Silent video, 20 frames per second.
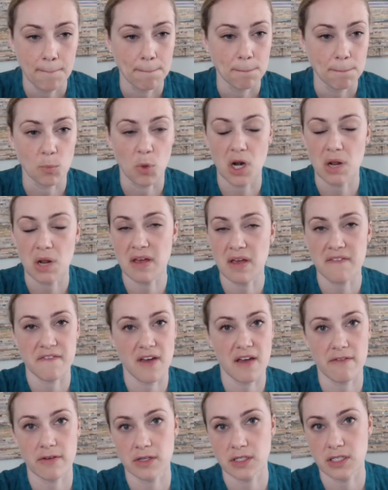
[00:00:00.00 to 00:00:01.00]
one of my
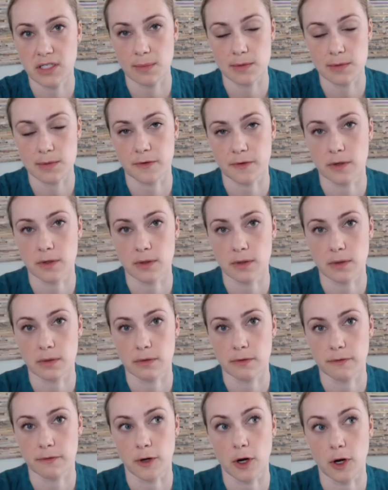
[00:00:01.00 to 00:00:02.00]
favorite tips
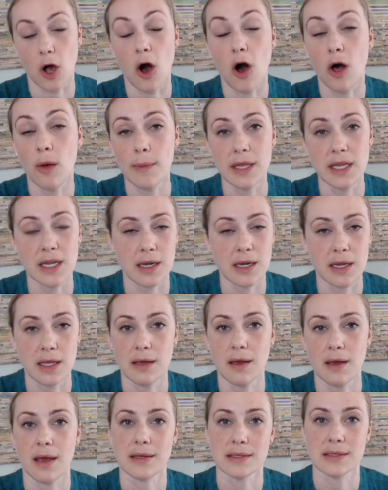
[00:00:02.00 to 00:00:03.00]
for for calming
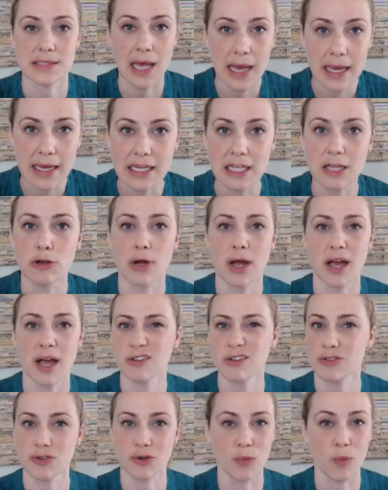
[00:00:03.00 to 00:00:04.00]
any anxiety or
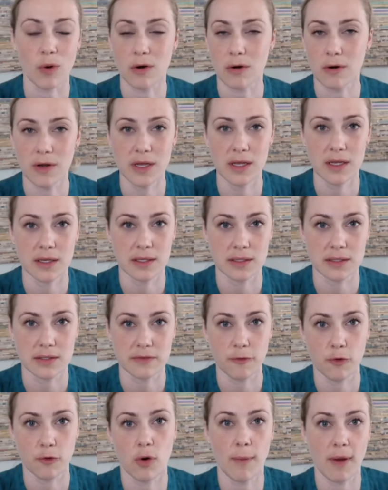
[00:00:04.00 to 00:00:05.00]
extra worry is
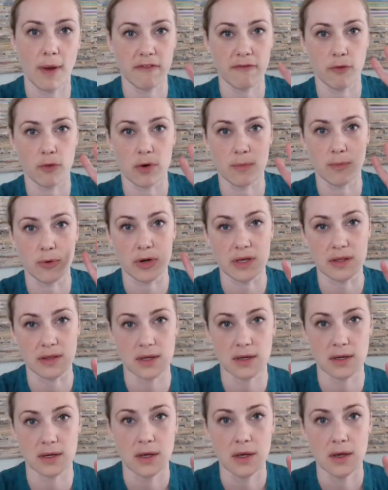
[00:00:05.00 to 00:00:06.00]
four by four
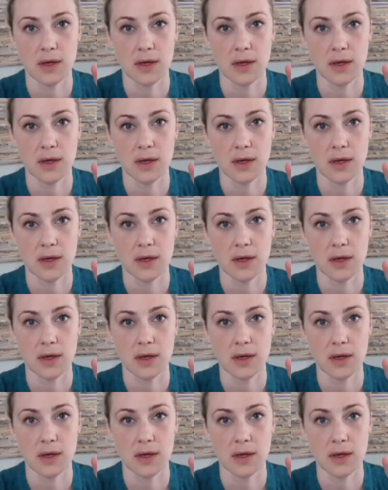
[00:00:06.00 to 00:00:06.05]
breathing.